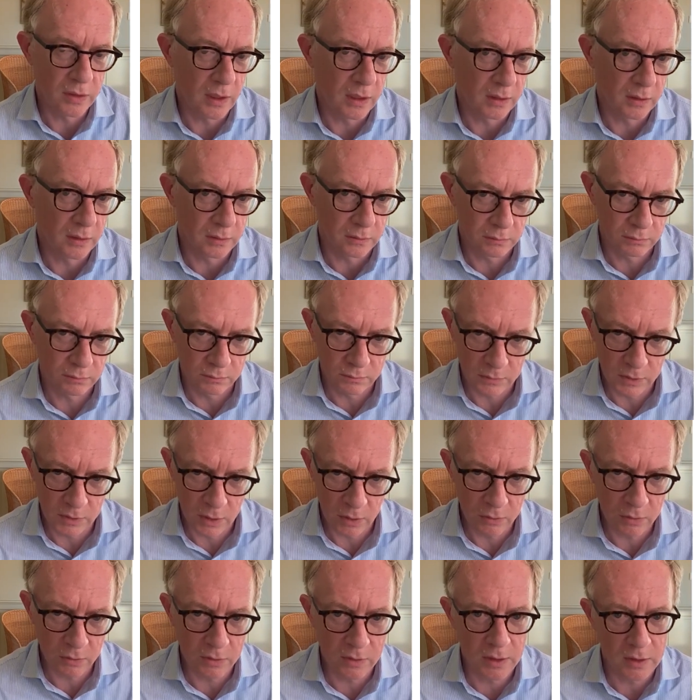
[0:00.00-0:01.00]
And the
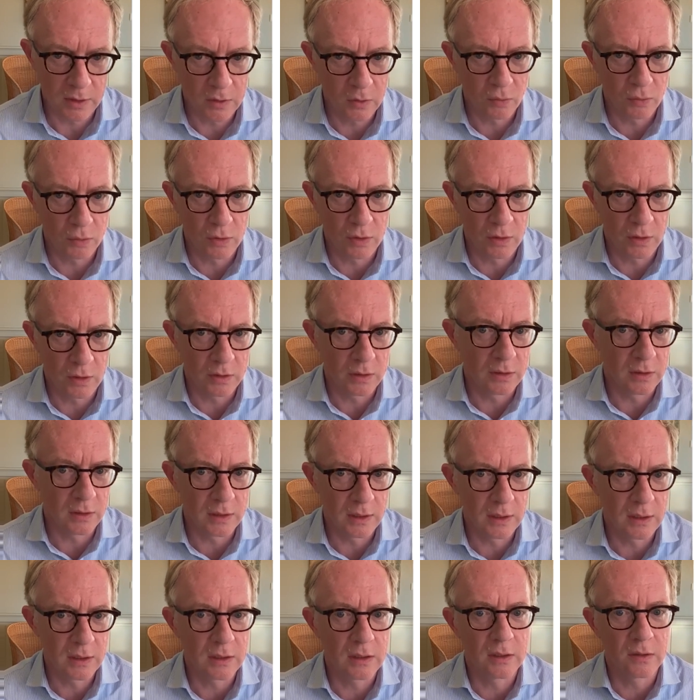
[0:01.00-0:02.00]
other tests were not
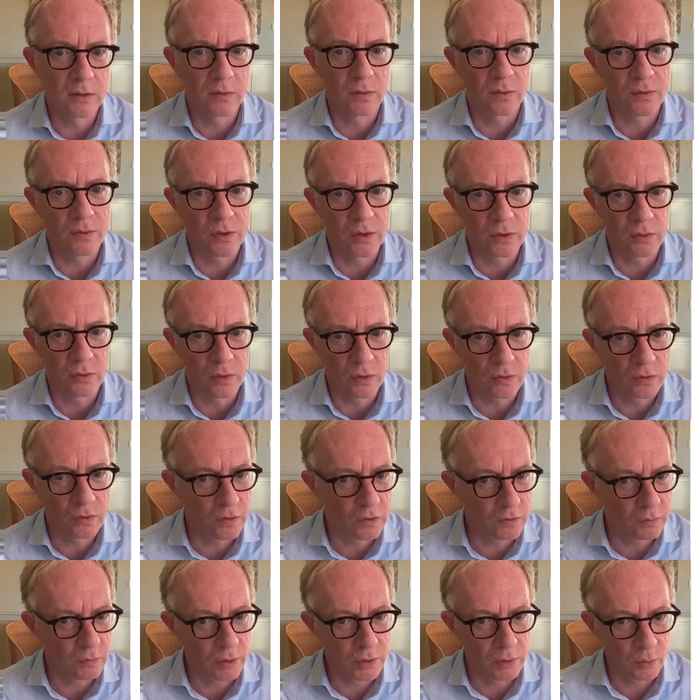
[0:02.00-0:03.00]
indicative of
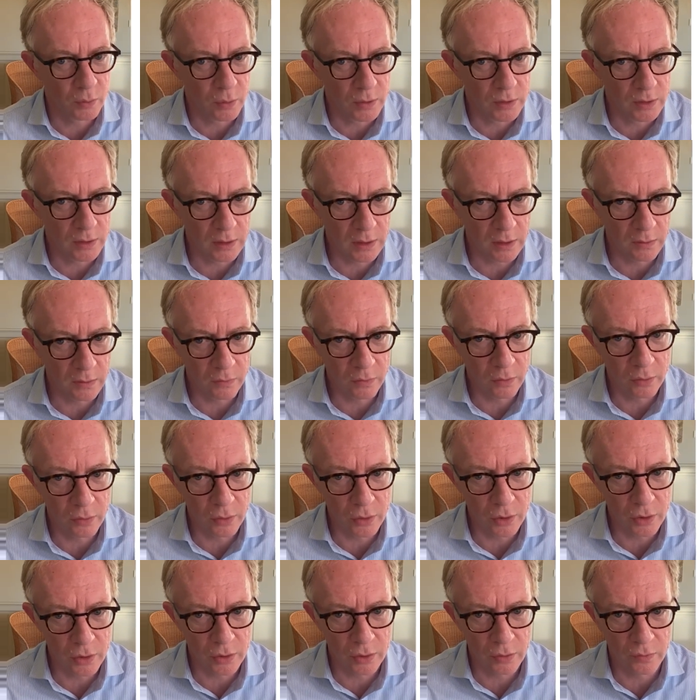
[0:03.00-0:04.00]
cirrhosis, but with the
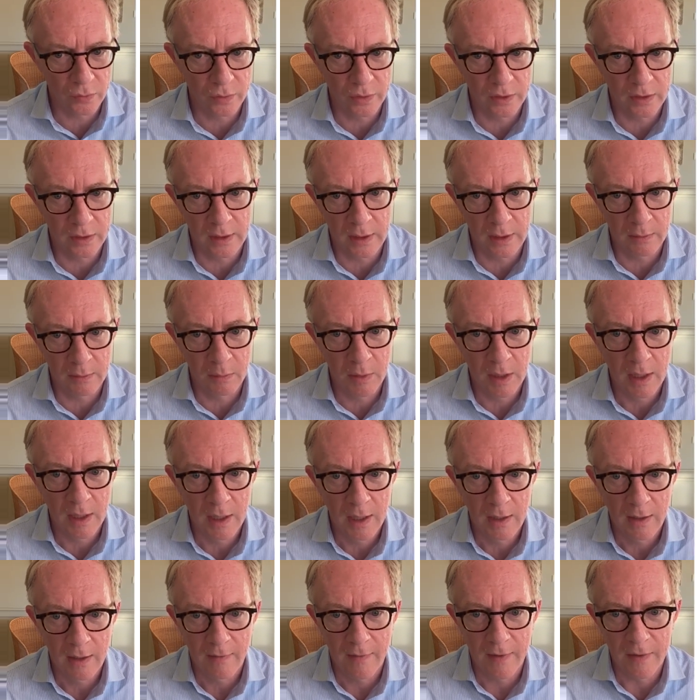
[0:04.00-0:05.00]
evolution over time
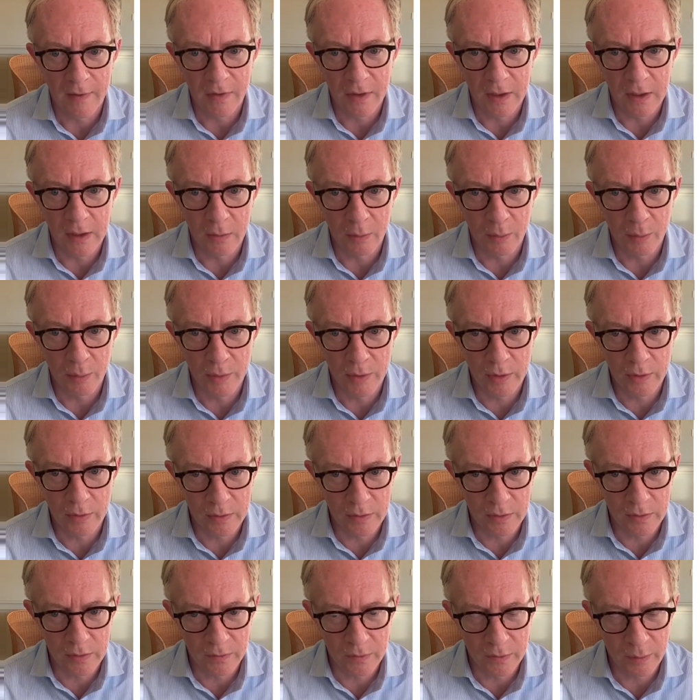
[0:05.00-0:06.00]
and the
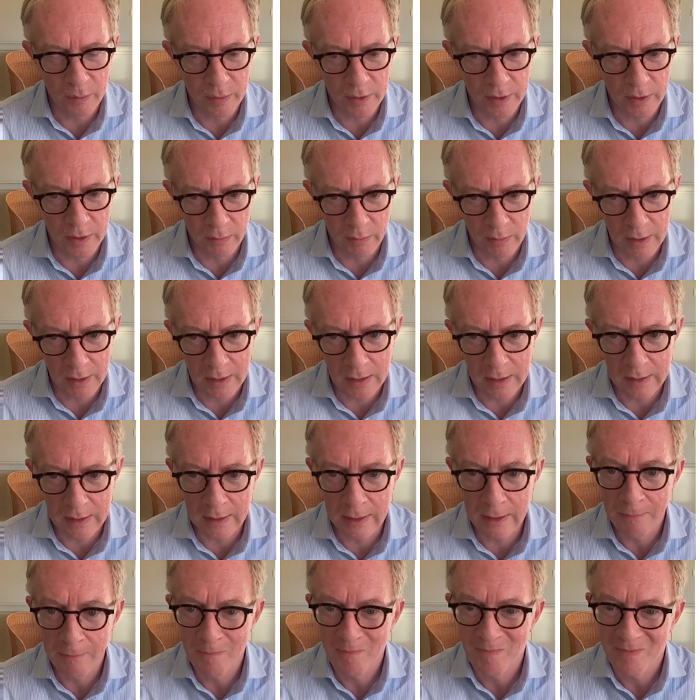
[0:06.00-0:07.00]
appearance of
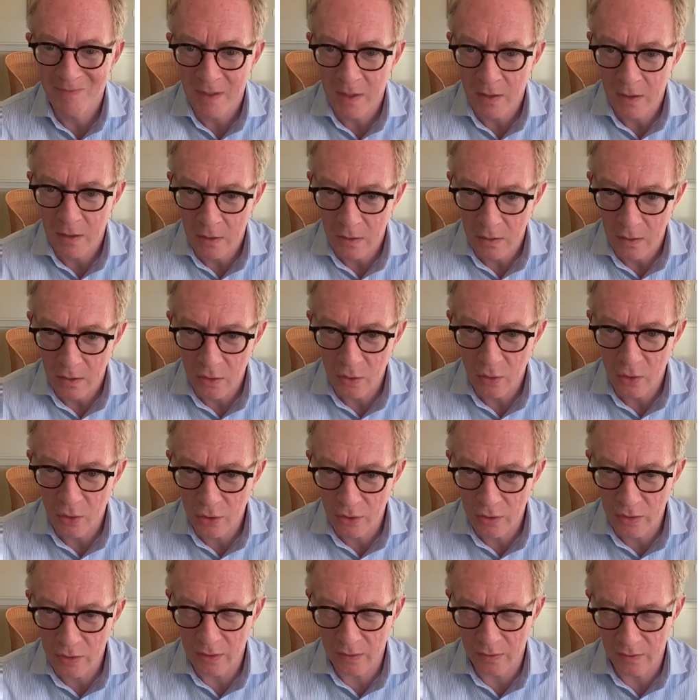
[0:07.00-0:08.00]
splenomegaly, you
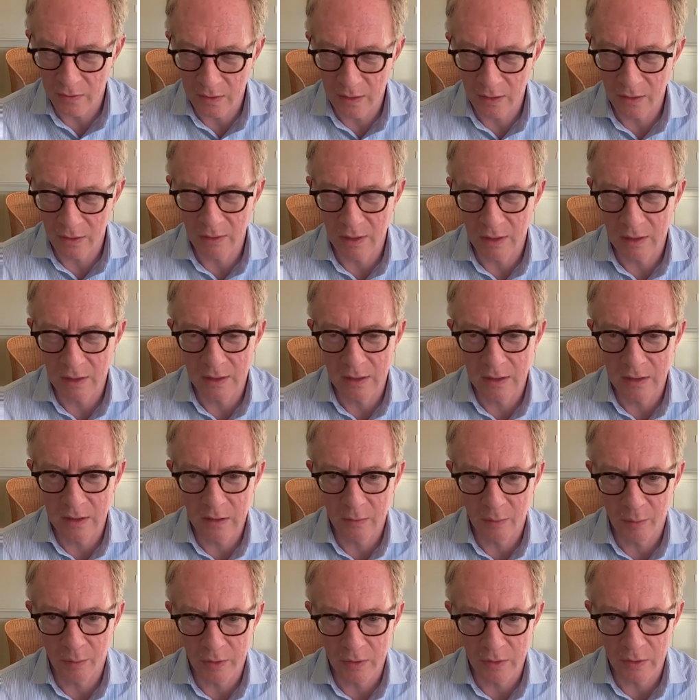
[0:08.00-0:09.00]
should consider at least the
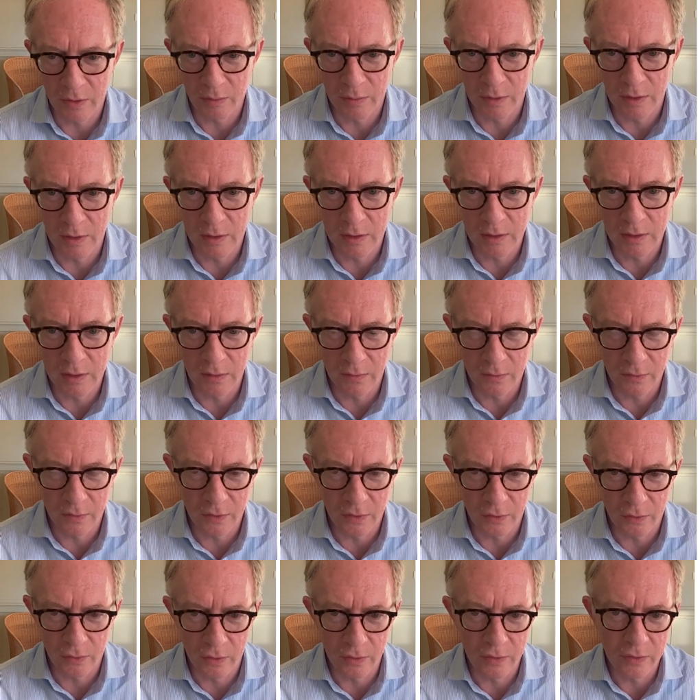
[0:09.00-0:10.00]
possibility of
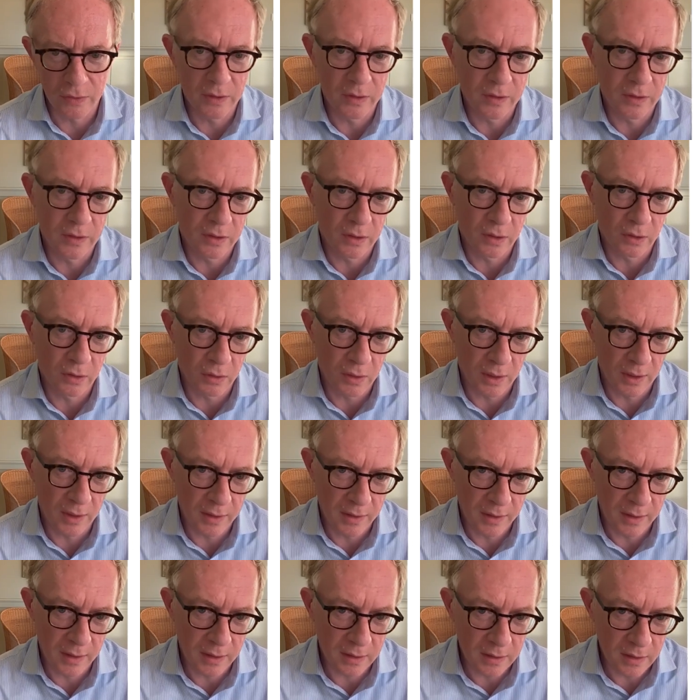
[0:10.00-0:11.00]
cirrhosis. So I
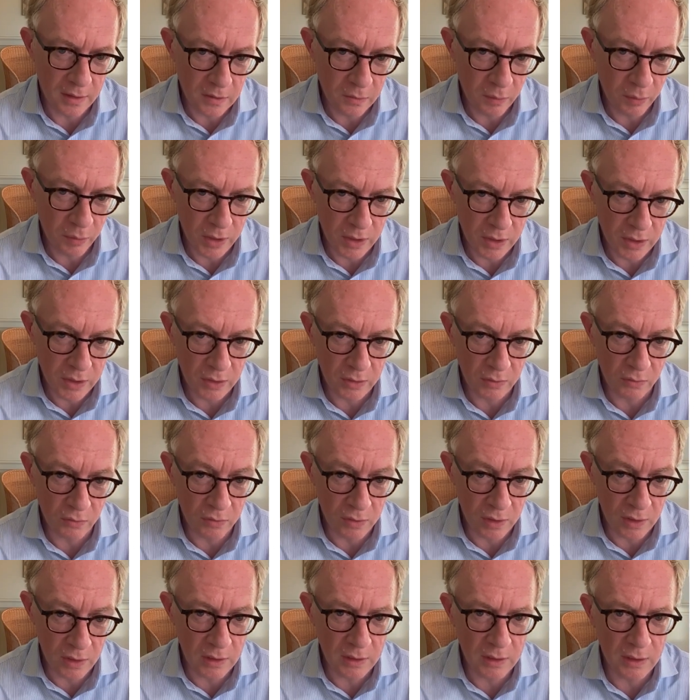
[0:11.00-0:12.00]
think this patient
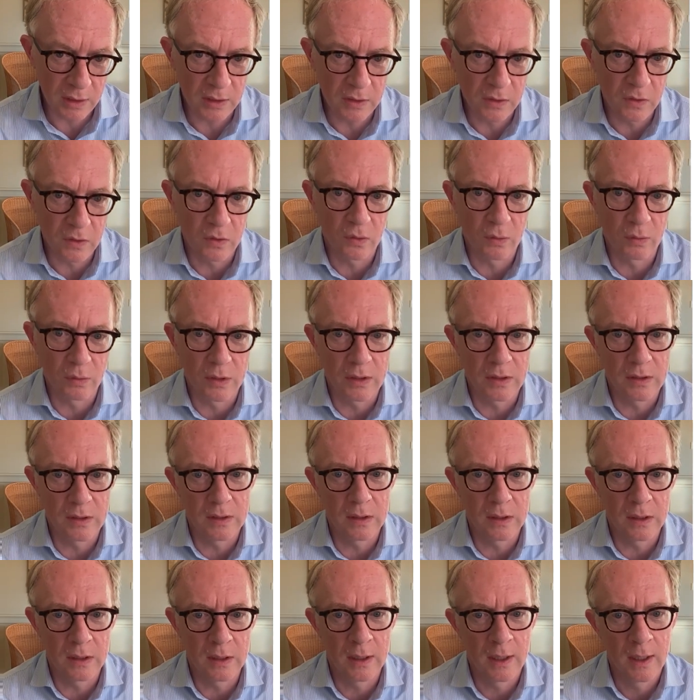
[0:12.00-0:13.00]
really needs to be
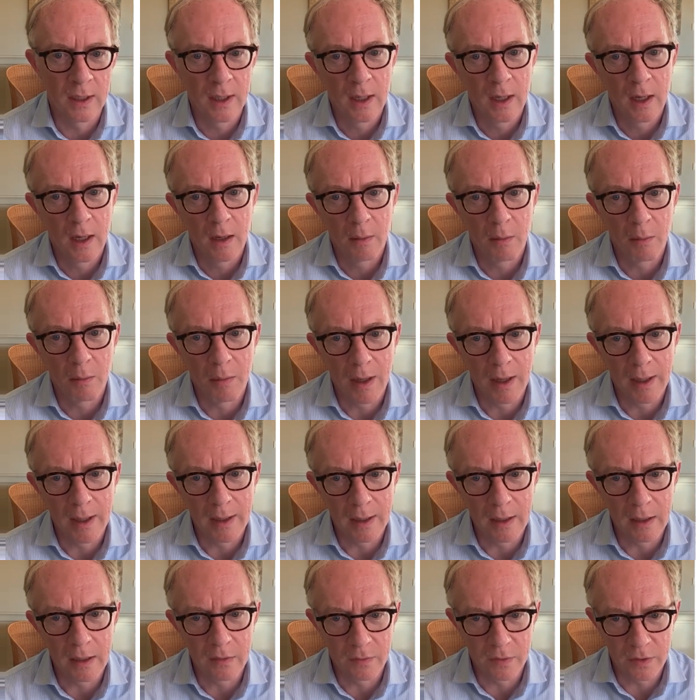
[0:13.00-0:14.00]
seen by a
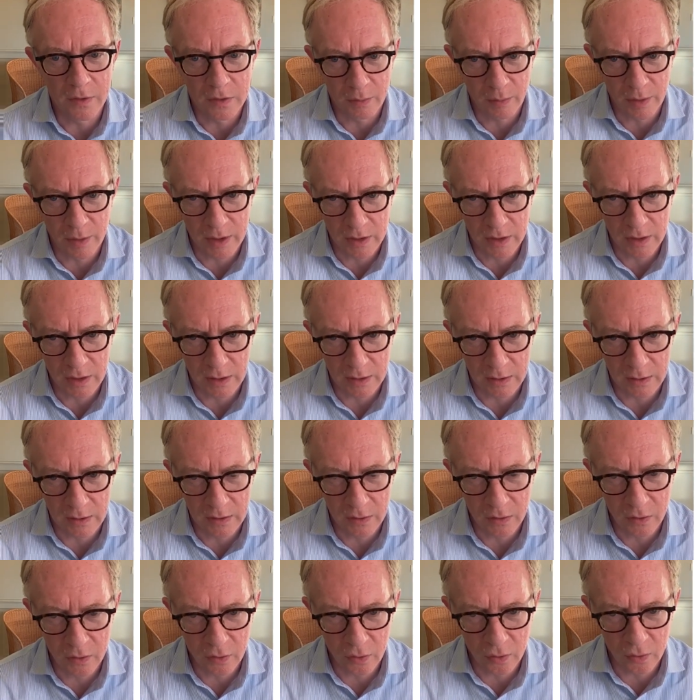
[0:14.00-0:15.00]
liver
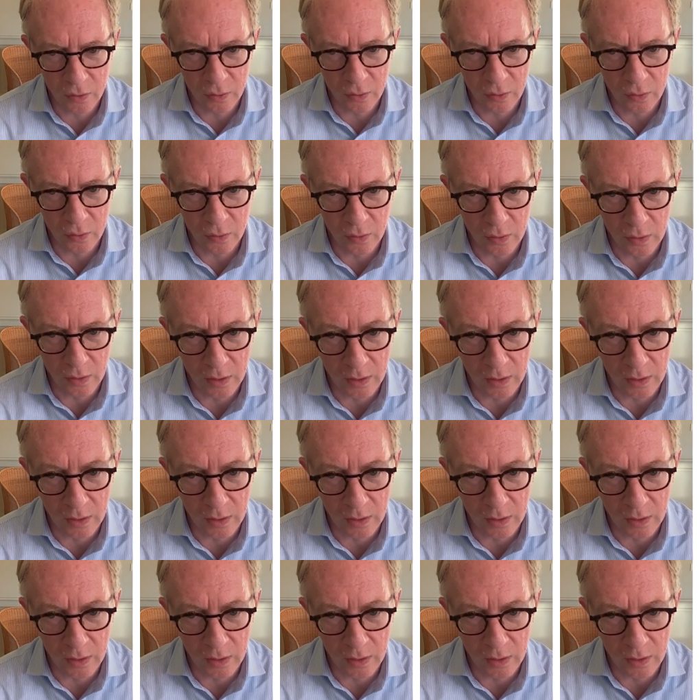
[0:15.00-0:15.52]
specialist to